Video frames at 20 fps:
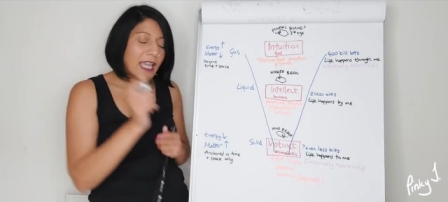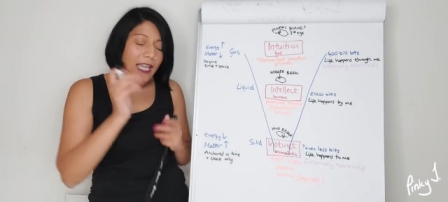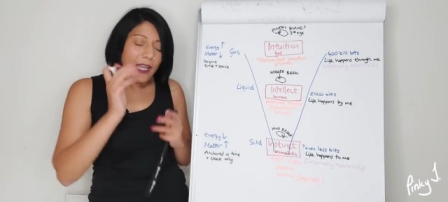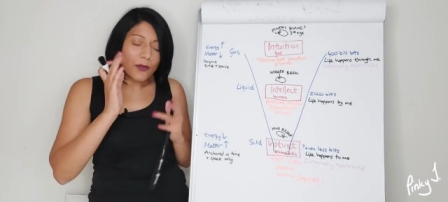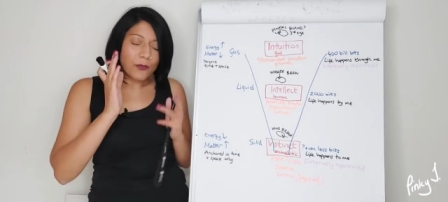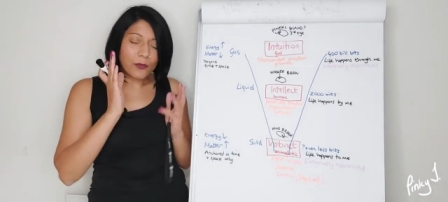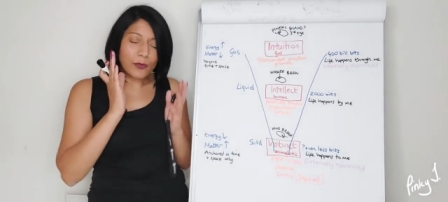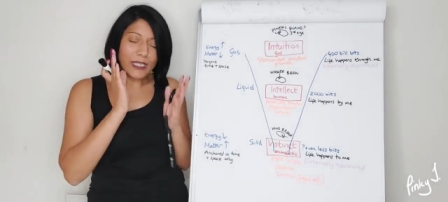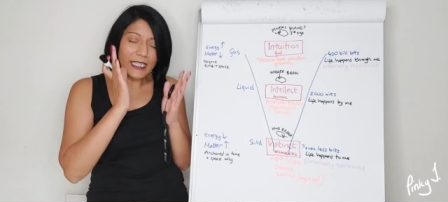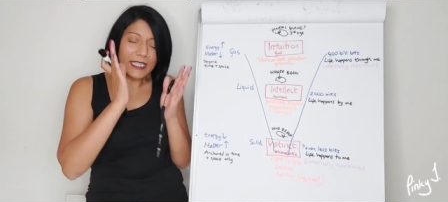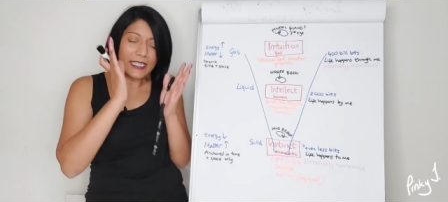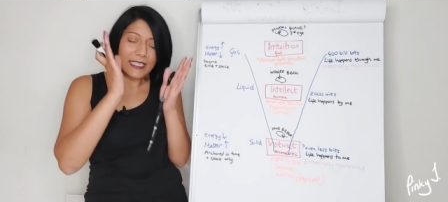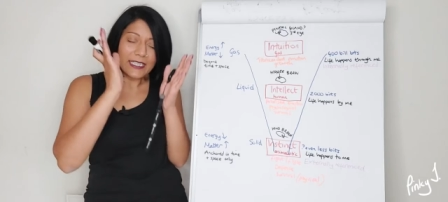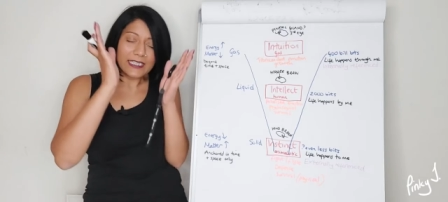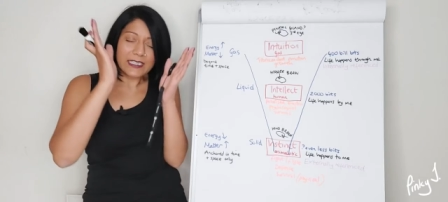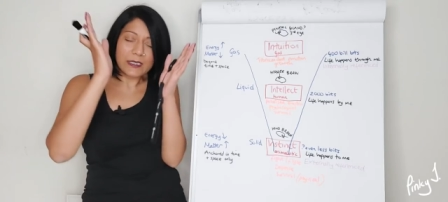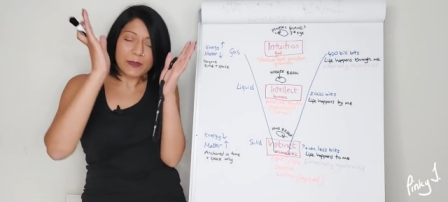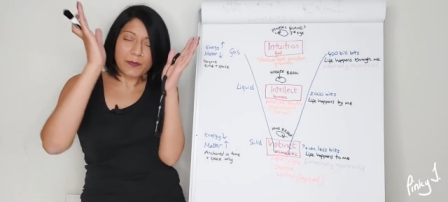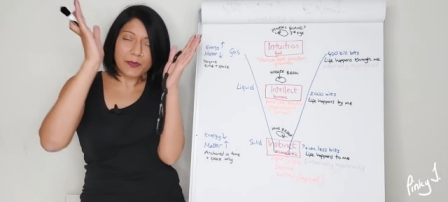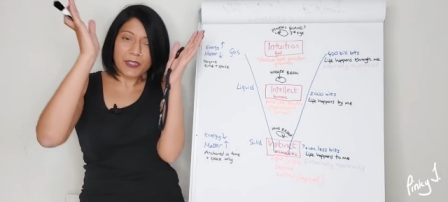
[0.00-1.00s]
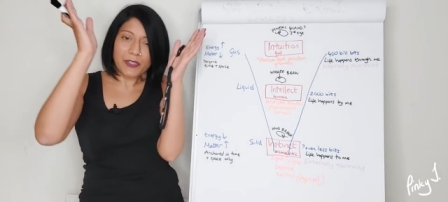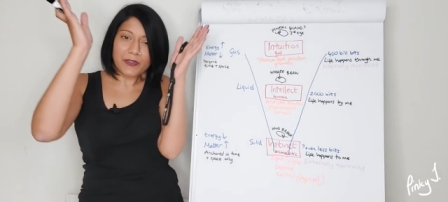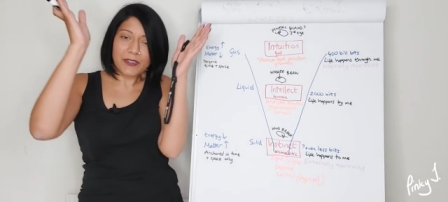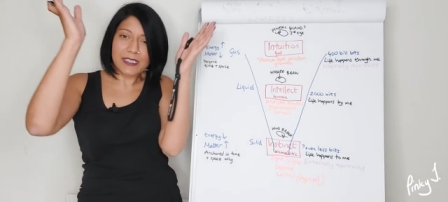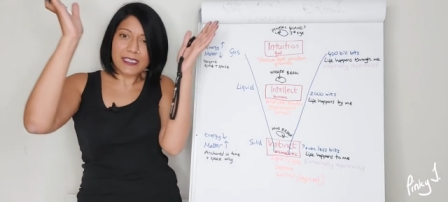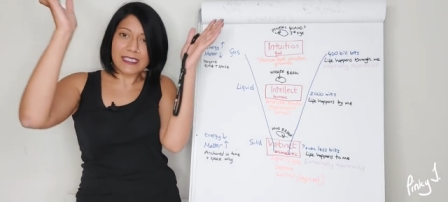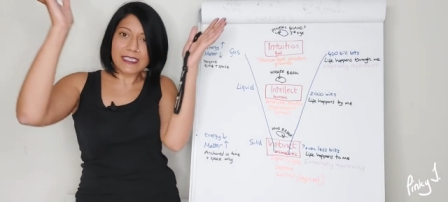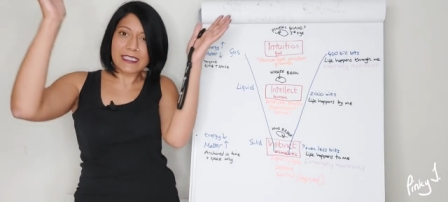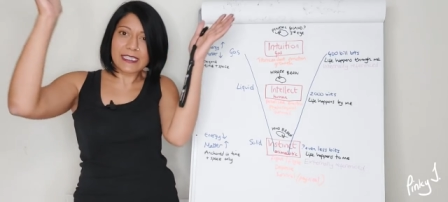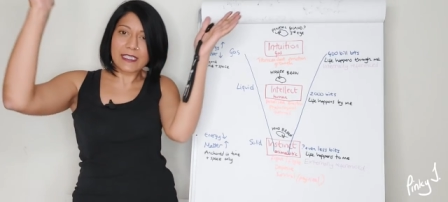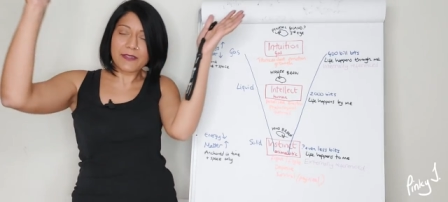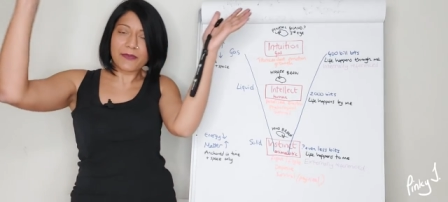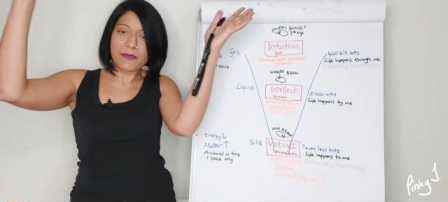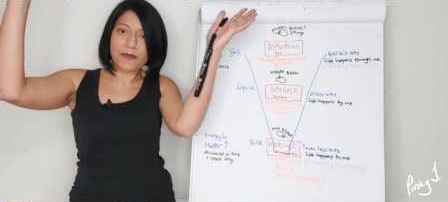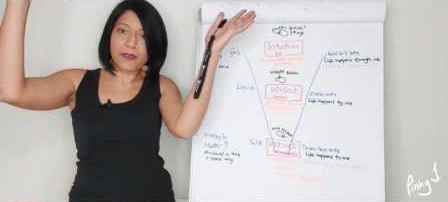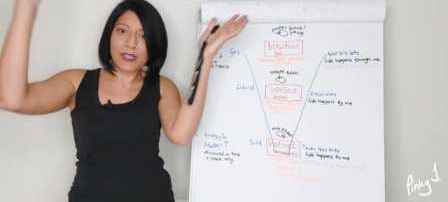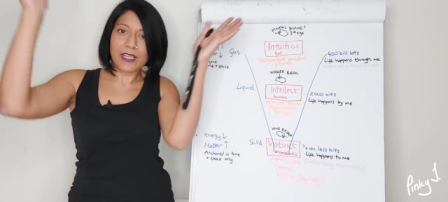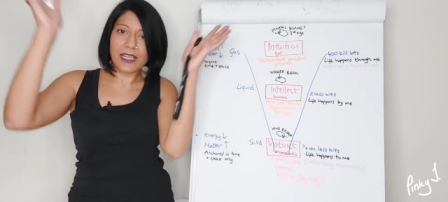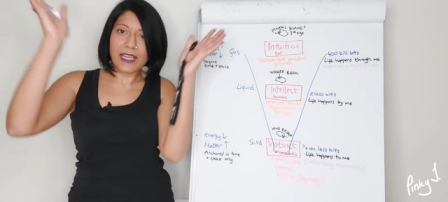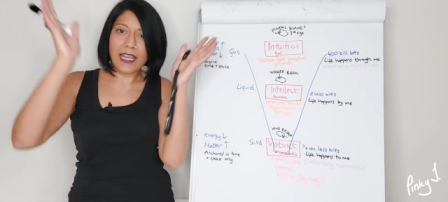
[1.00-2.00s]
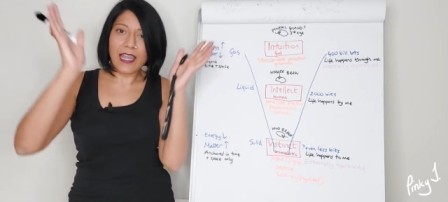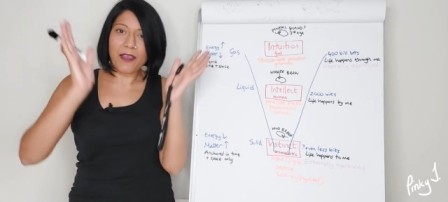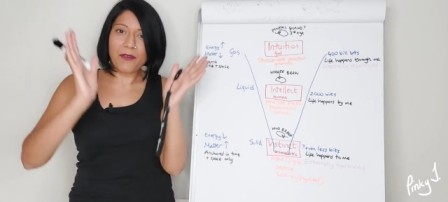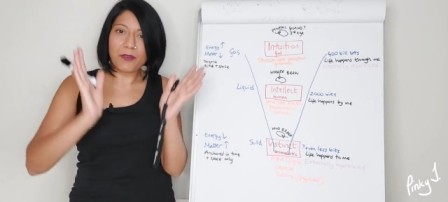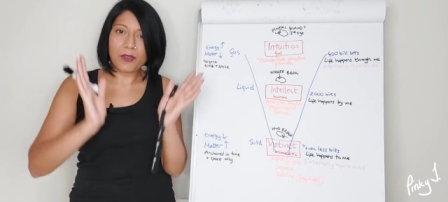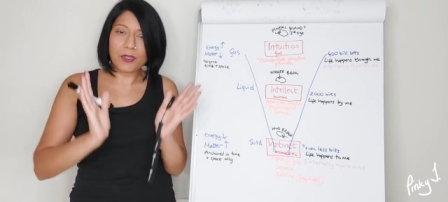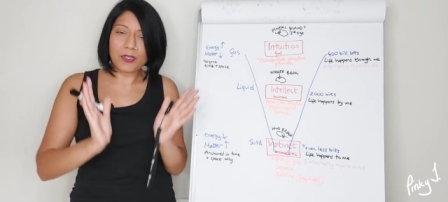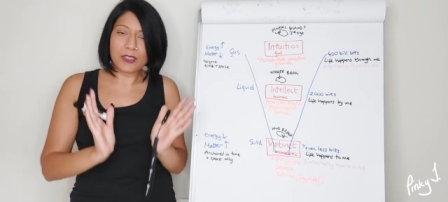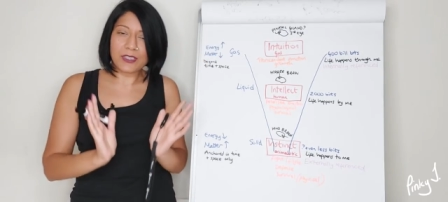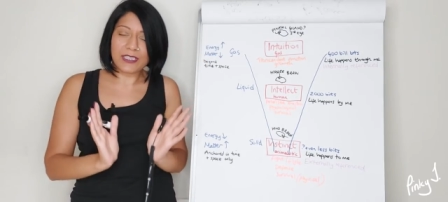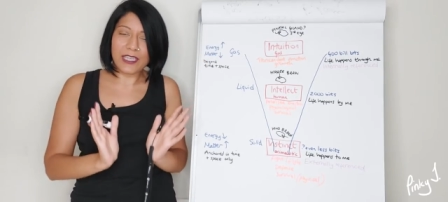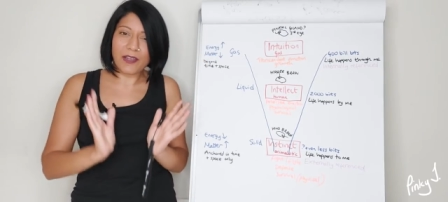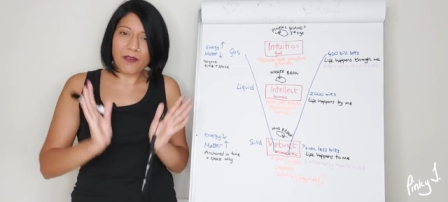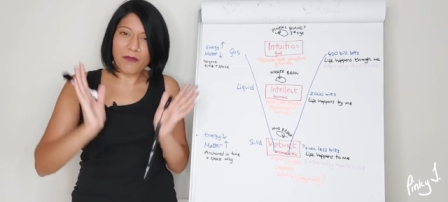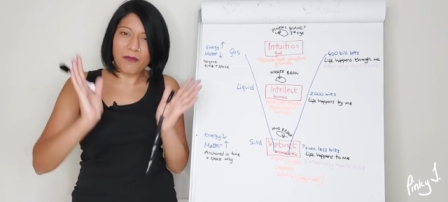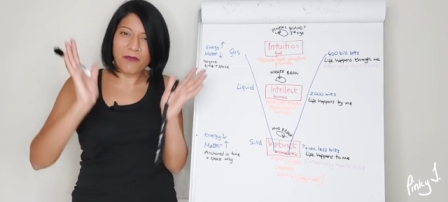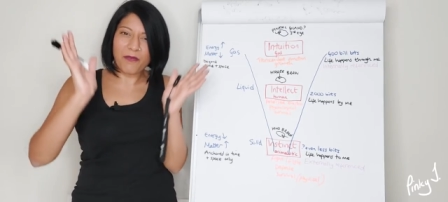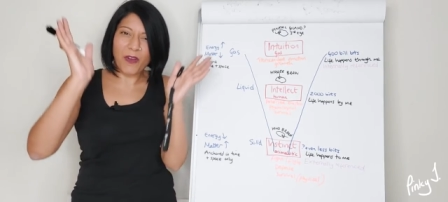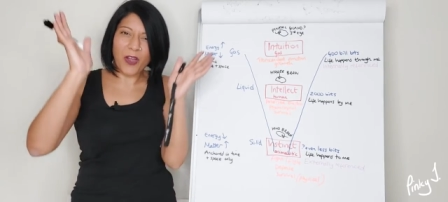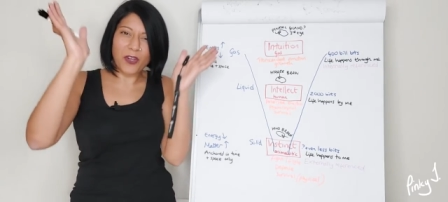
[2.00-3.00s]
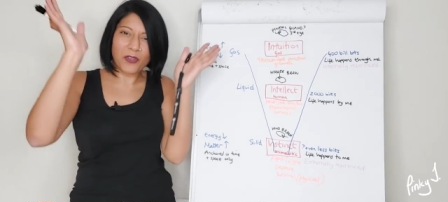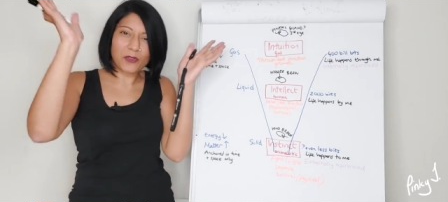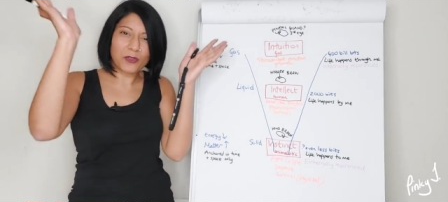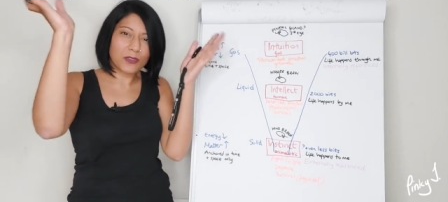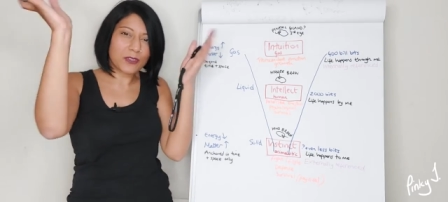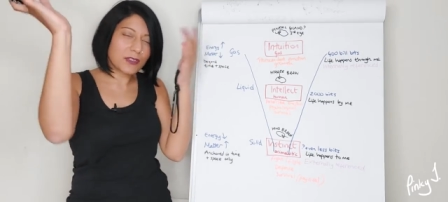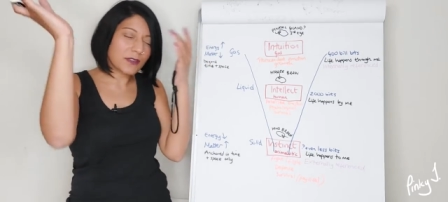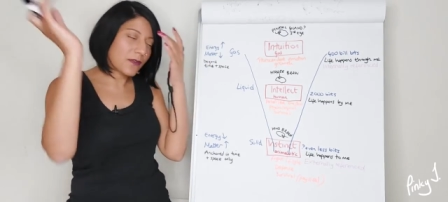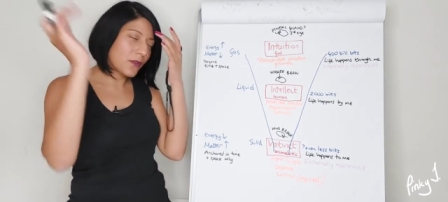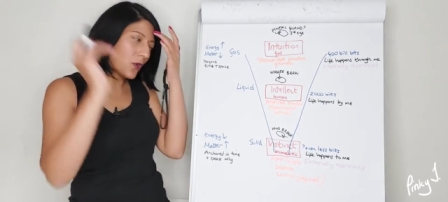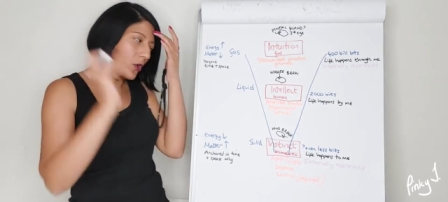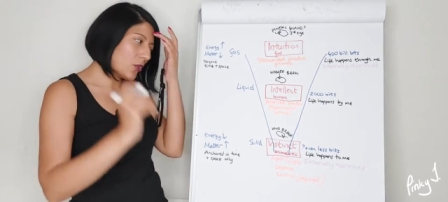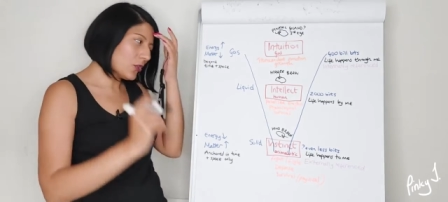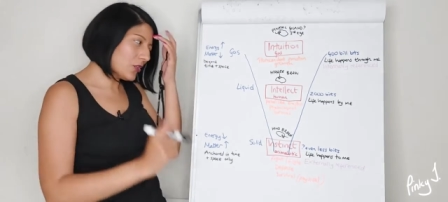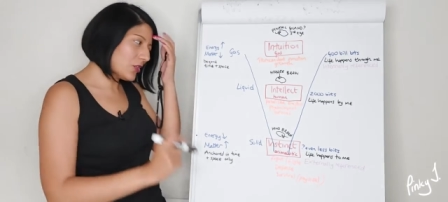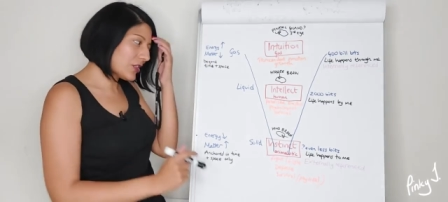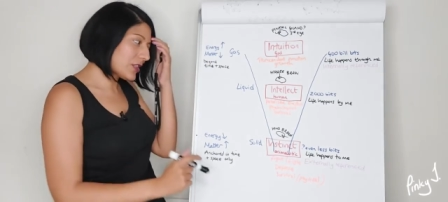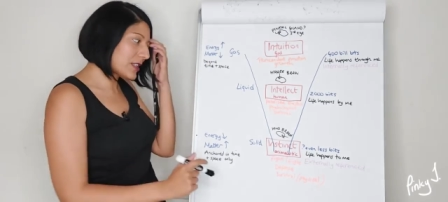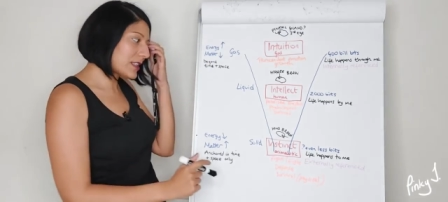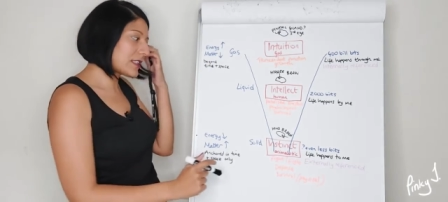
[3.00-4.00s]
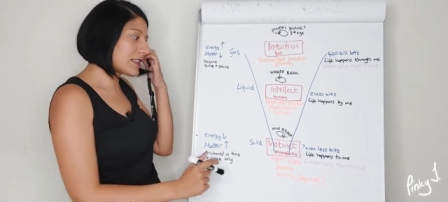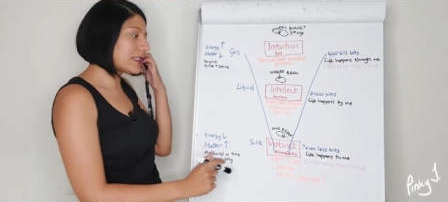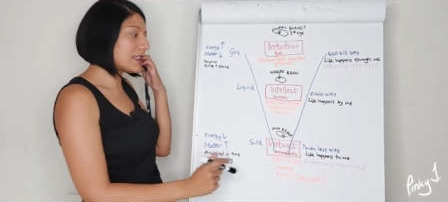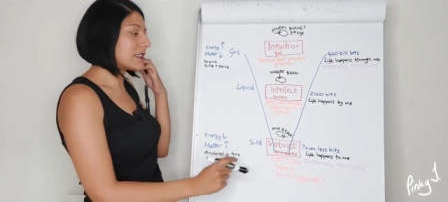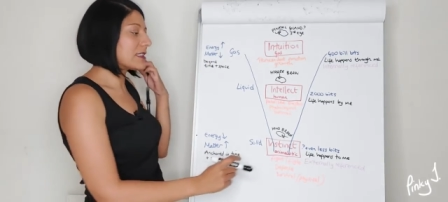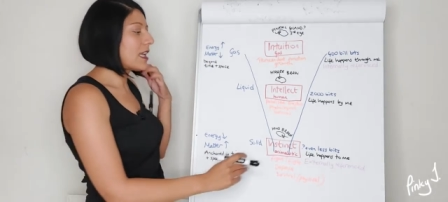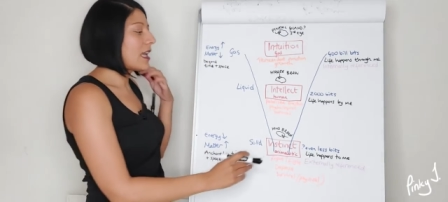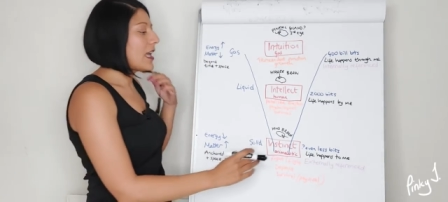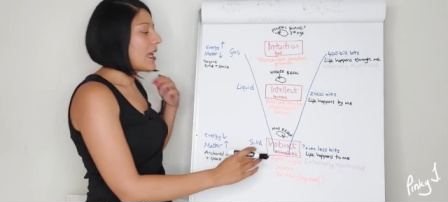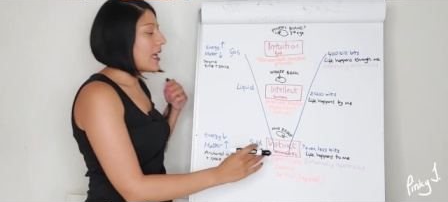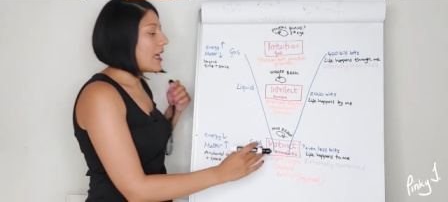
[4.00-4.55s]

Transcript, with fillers: and we can experience different levels and funnels of consciousness.